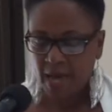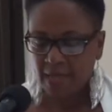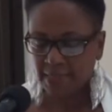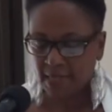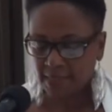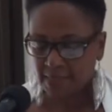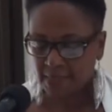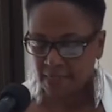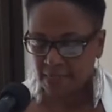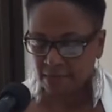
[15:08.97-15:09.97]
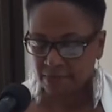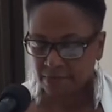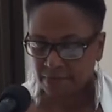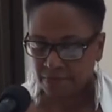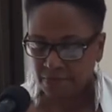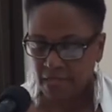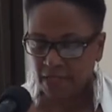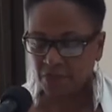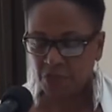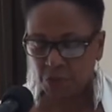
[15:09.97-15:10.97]
As I see it,
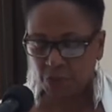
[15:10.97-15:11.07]
at this